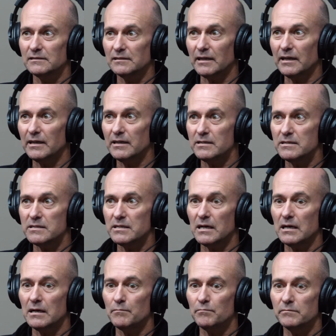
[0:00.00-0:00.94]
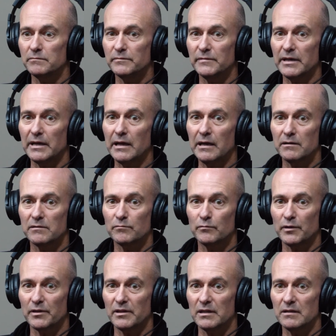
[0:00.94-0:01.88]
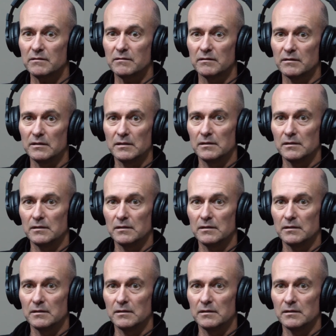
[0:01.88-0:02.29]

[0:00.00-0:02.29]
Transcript: And within